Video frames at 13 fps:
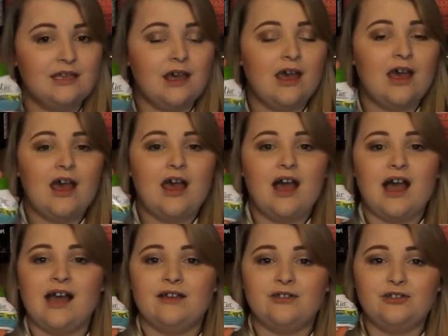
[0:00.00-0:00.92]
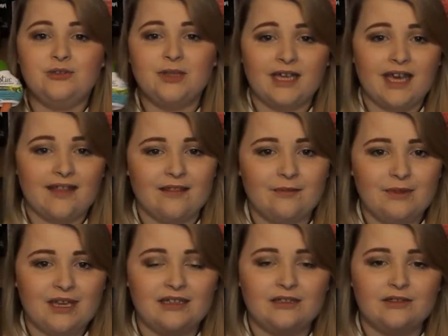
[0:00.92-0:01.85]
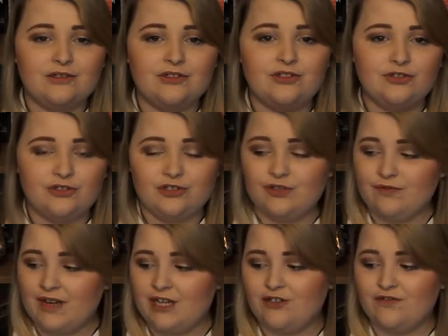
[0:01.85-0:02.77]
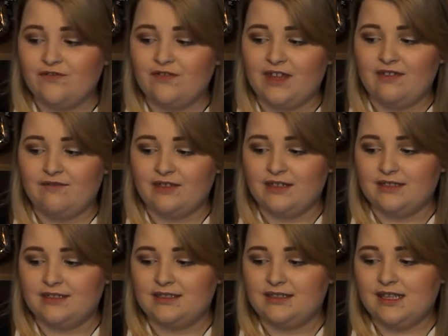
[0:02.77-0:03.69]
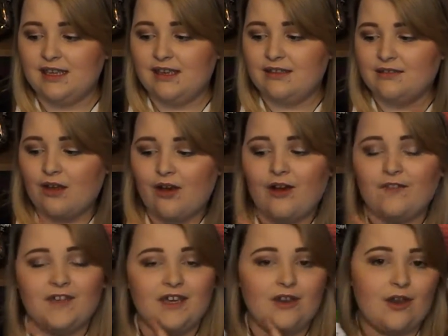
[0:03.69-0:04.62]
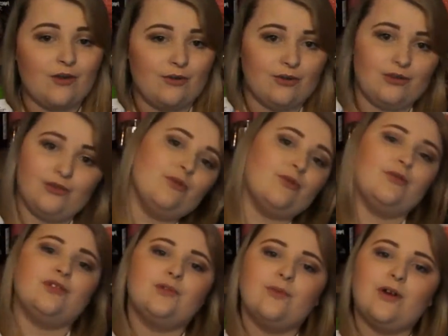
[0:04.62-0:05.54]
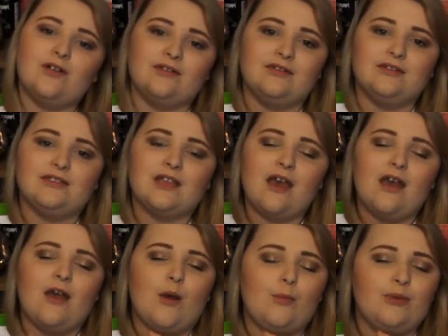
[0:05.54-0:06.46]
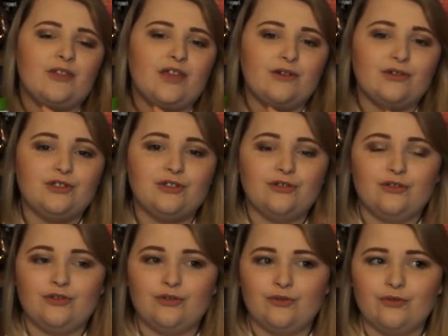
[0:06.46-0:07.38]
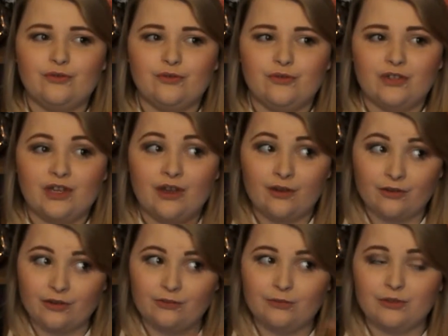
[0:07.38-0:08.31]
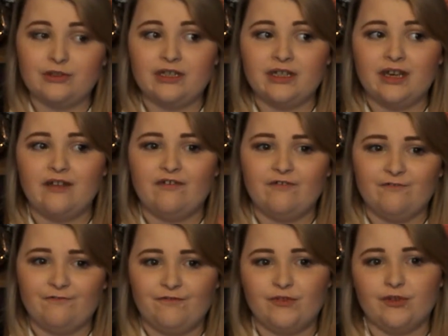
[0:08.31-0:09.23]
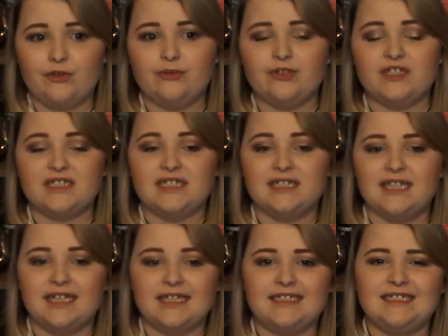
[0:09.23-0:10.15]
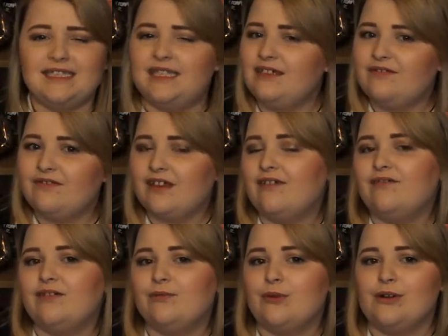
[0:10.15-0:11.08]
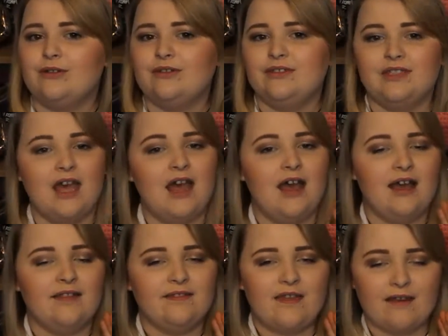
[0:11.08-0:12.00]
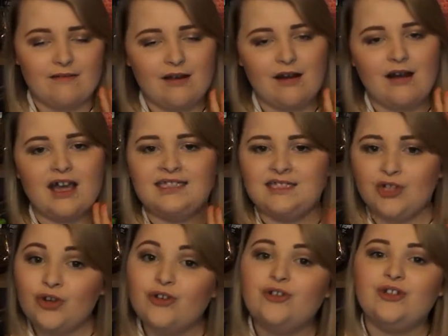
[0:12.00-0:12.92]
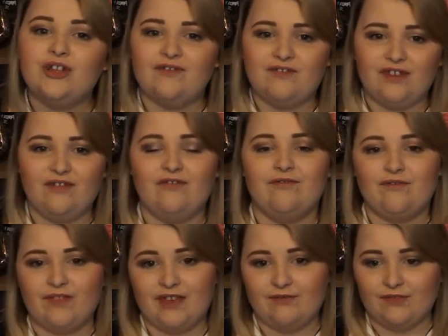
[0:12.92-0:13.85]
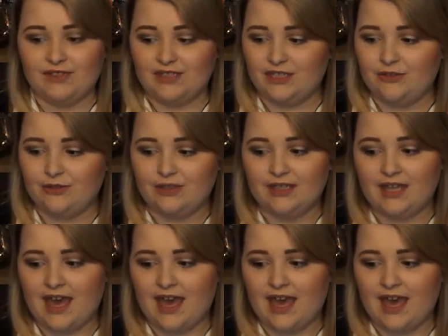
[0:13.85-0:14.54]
and you can get them in such a range of flavours. These are the coconut water ones, but they also do the coconut water, fruit, like tea flavoured ones. There are a ton of different flavours that you can get,